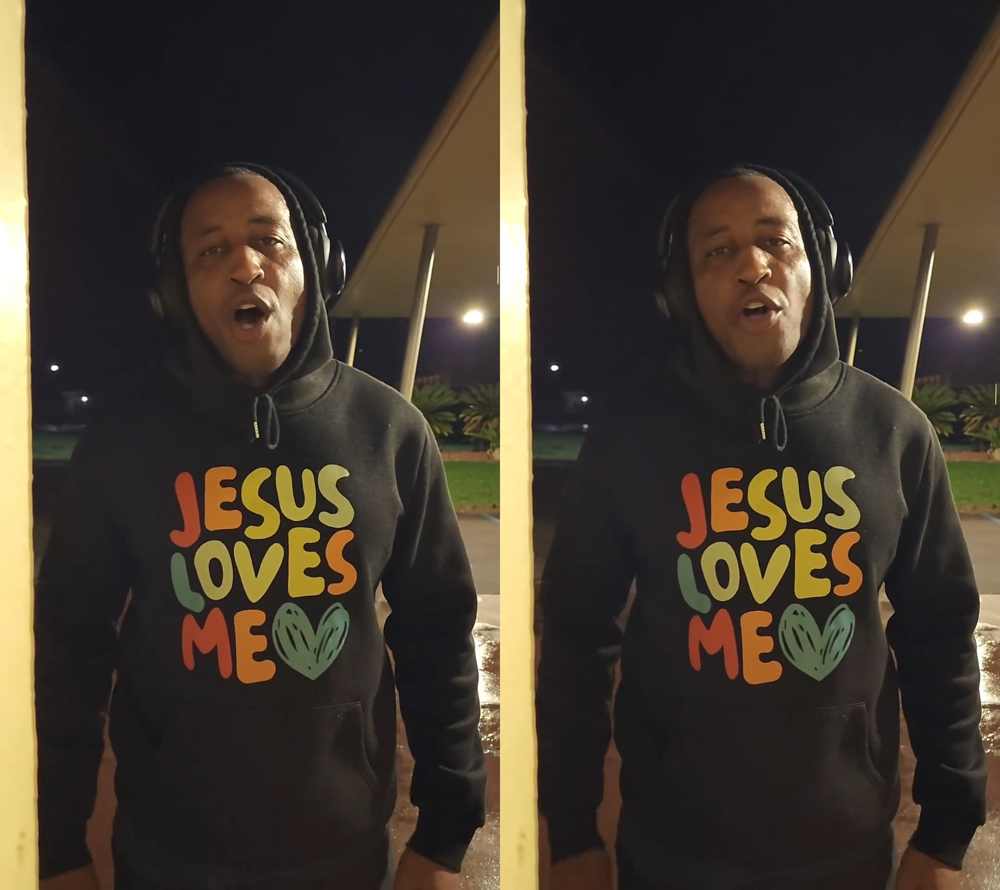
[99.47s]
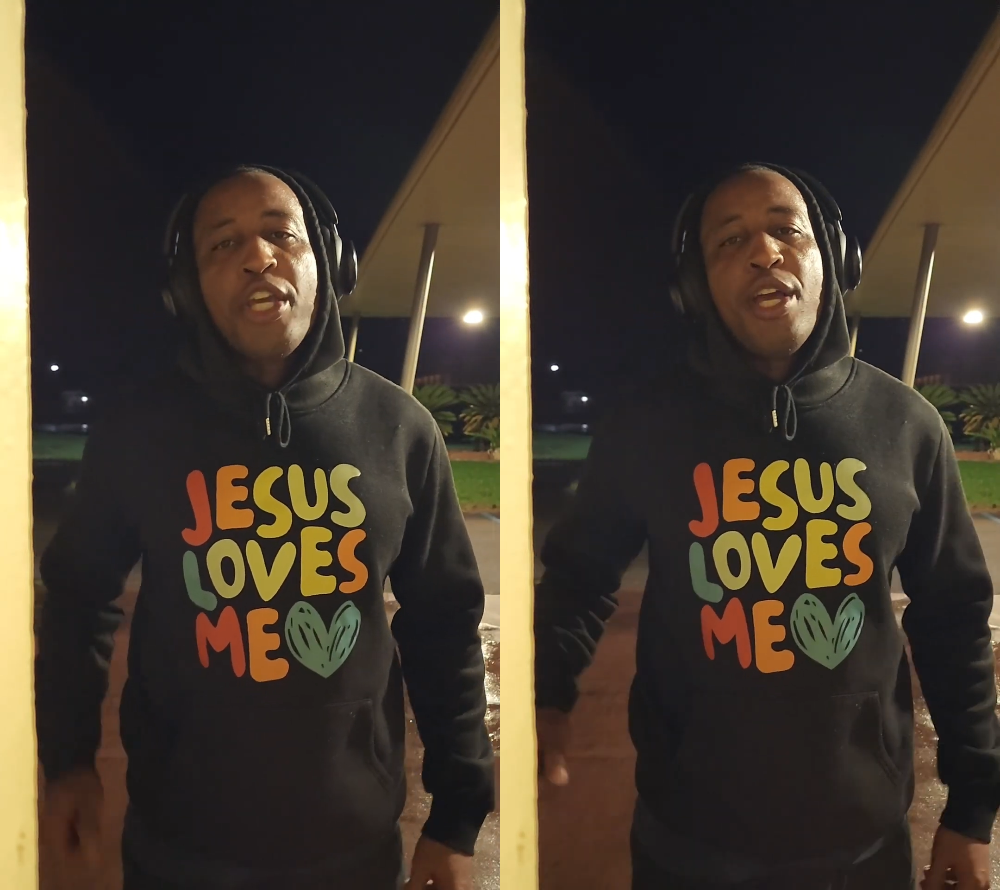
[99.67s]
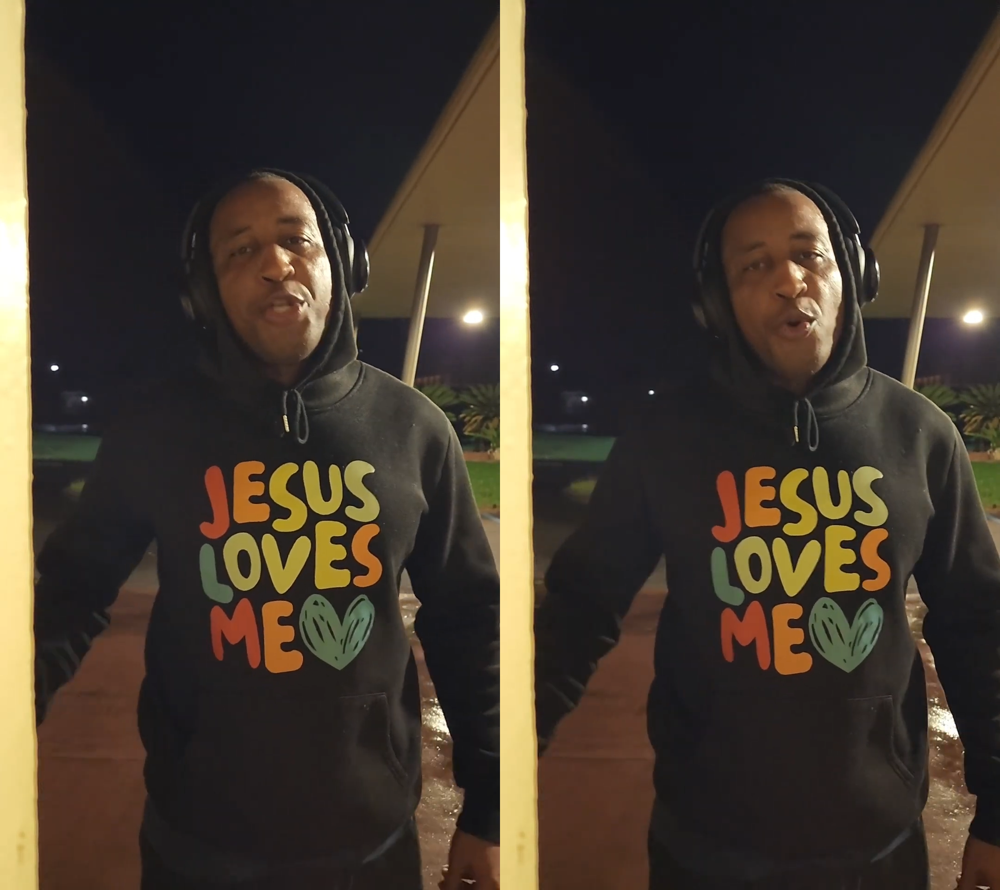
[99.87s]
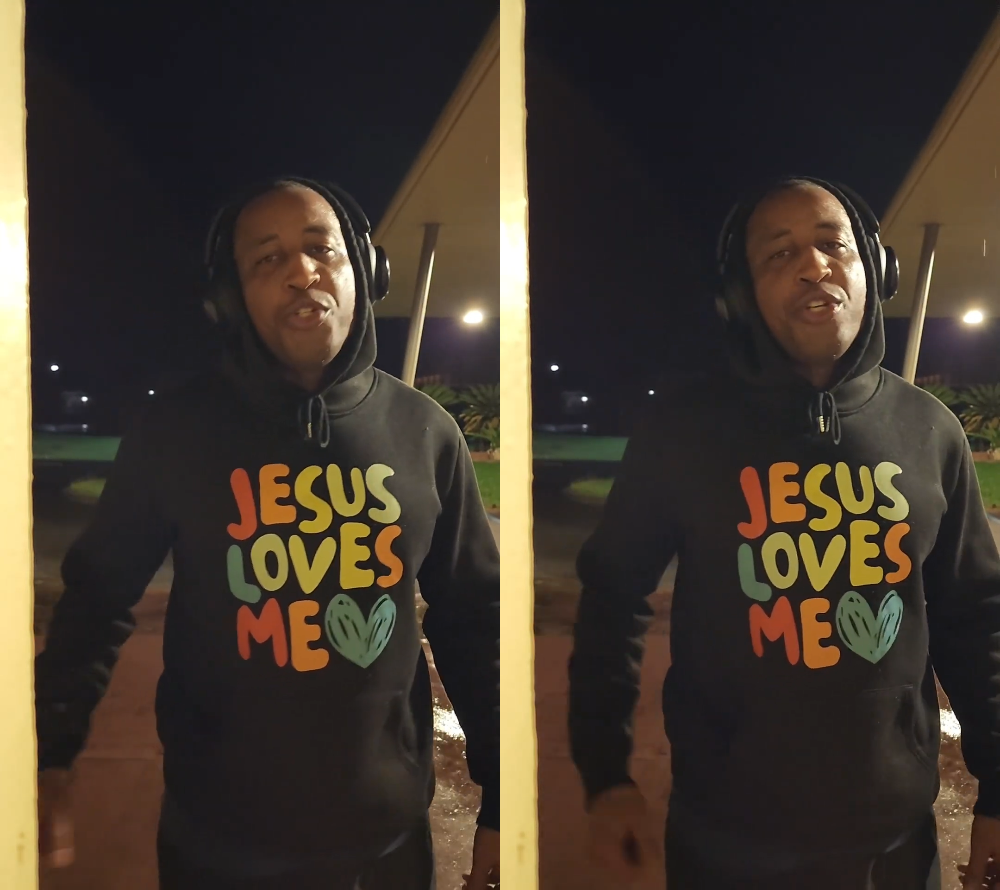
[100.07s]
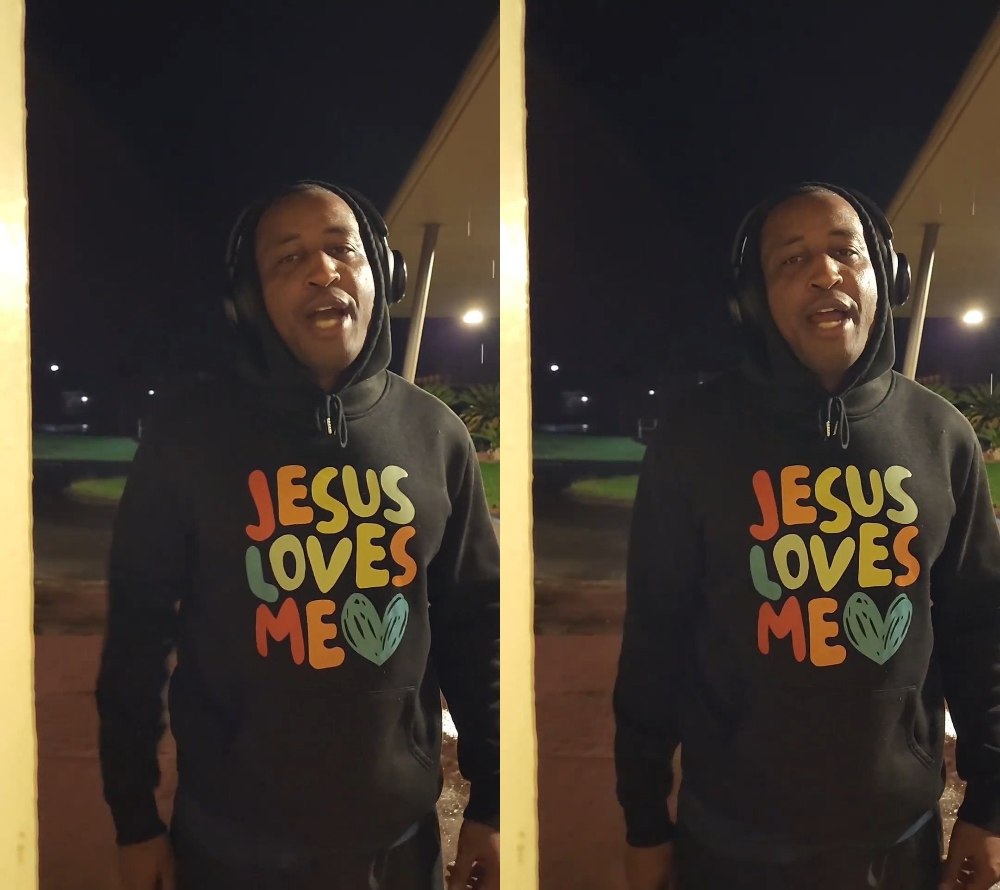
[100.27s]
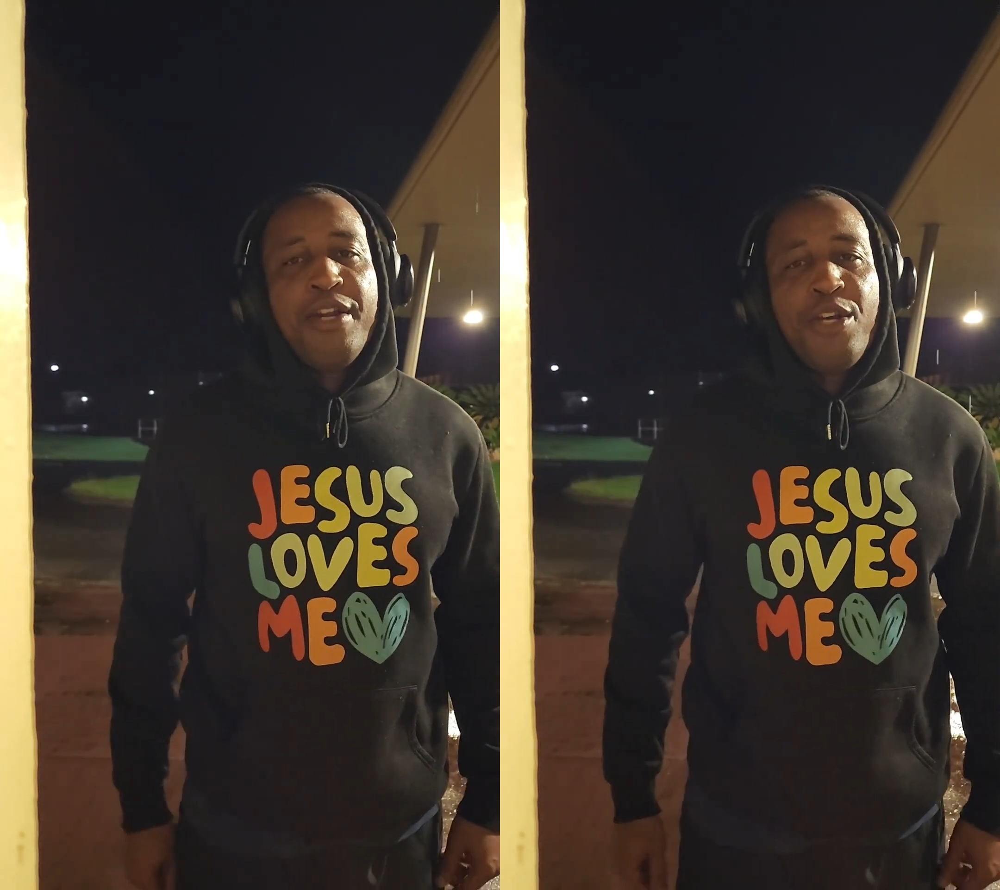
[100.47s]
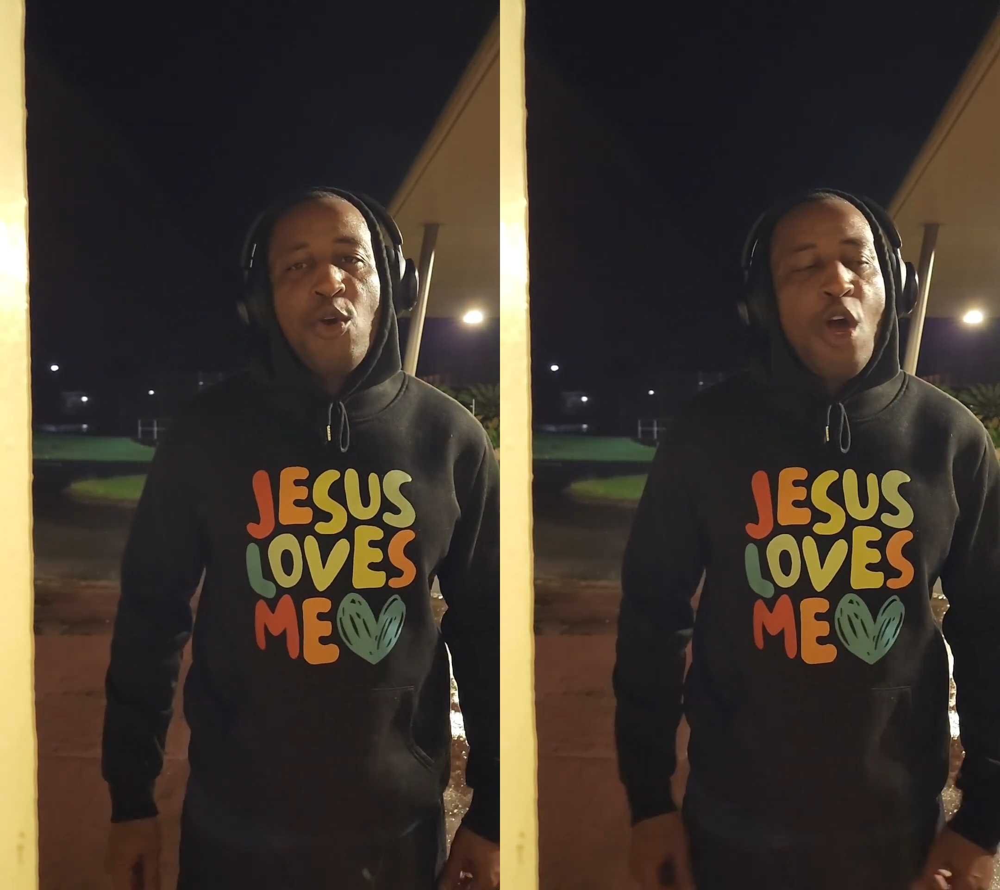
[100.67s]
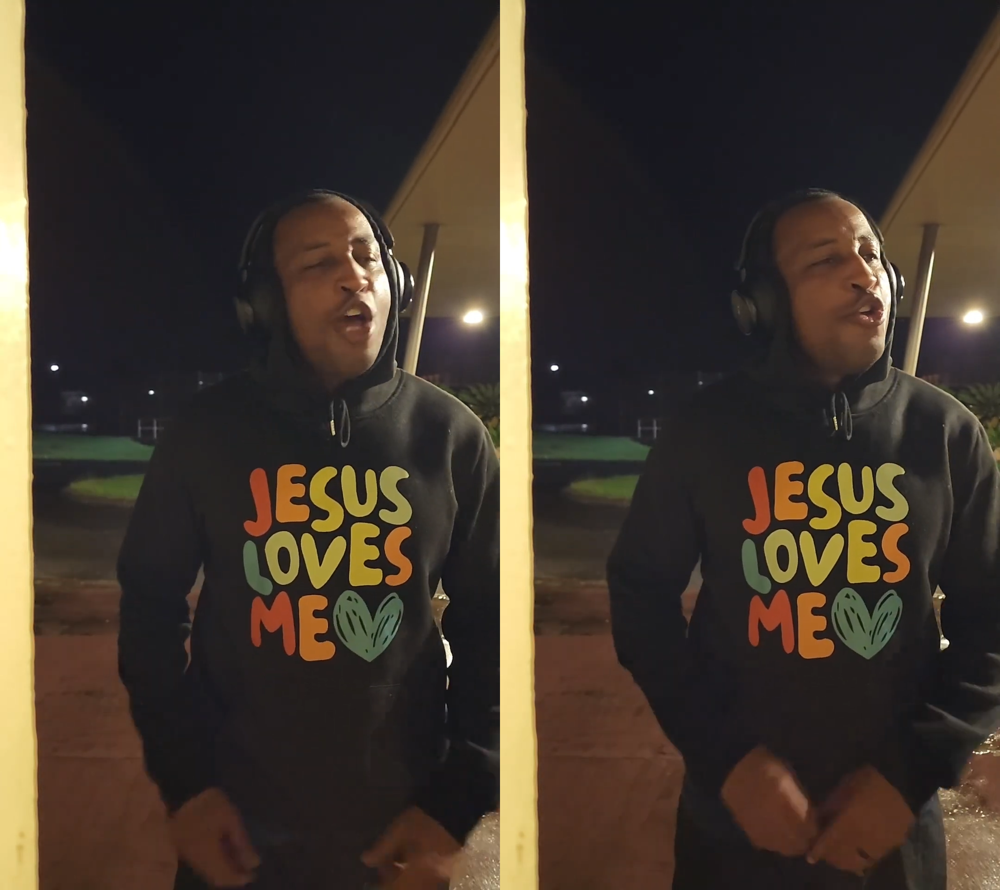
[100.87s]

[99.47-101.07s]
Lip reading: donkey and do what you got to do.